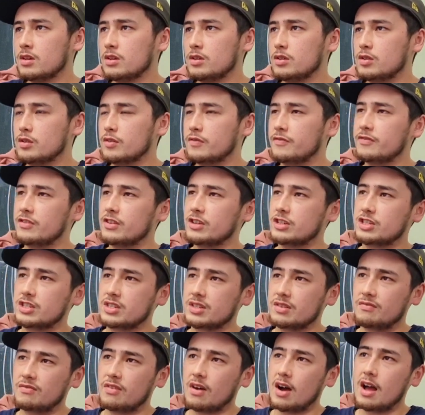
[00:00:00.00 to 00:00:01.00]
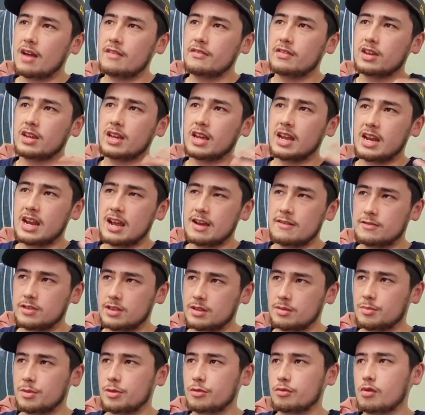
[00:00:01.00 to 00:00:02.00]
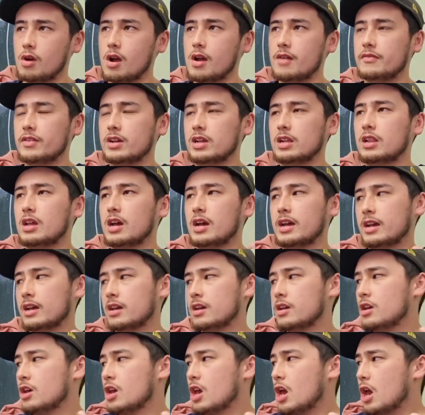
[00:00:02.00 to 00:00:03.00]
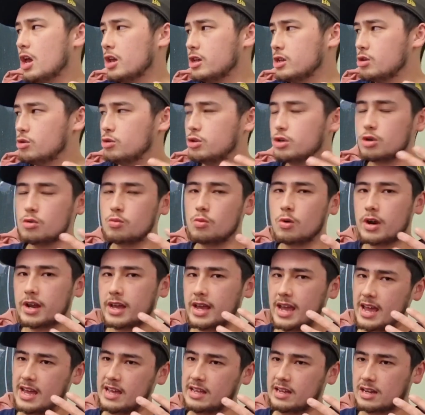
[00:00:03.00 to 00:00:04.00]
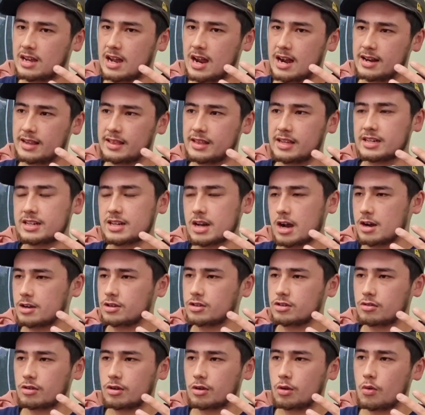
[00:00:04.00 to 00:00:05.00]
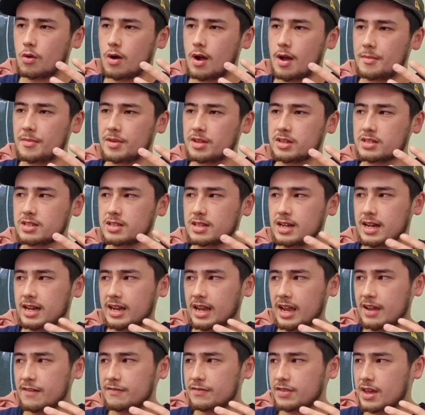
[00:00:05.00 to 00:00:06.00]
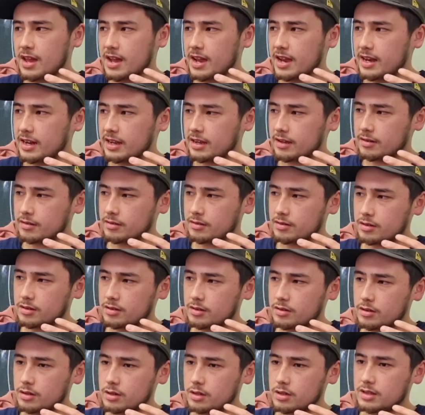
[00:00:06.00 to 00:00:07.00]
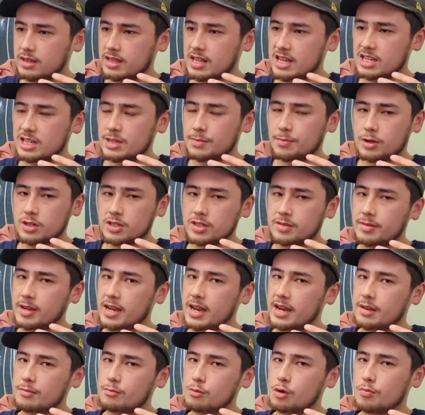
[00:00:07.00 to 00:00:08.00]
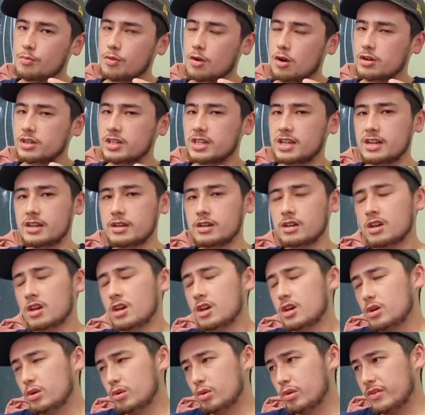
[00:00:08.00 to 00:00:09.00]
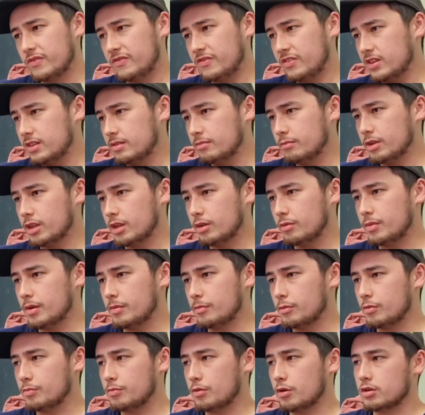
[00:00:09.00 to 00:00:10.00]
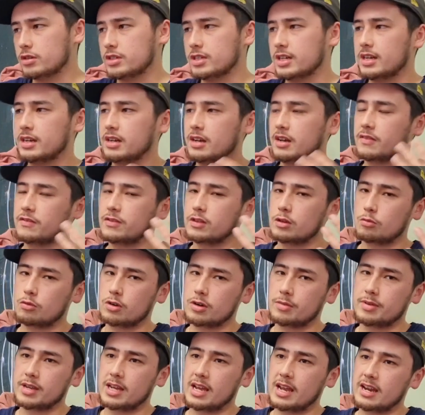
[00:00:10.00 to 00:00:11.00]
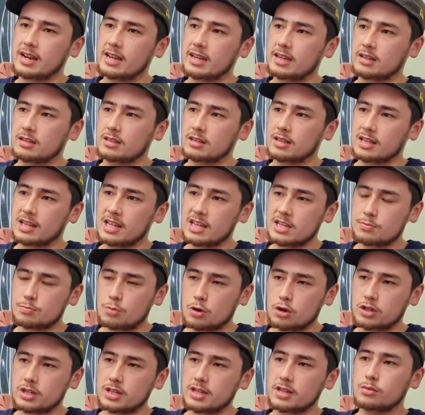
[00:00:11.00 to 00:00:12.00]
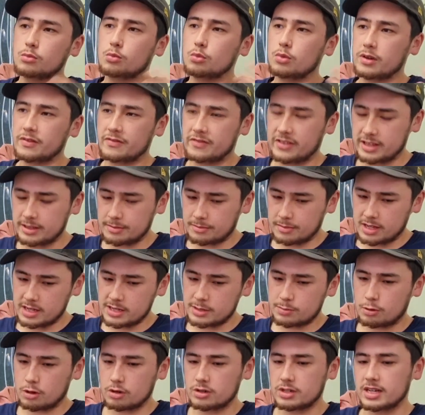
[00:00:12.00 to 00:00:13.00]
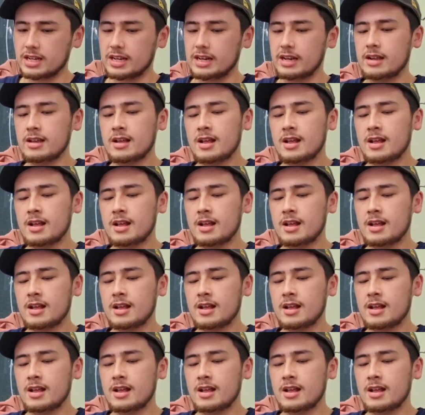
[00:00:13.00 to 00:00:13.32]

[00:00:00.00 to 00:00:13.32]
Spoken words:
your fish surviving and having them thriving. Like you do want to hit kind of their dietary requirements. Like if they're supposed to be eating more protein, you want to feed them a little bit more protein. If they want to be eating less protein, you want to feed them less protein.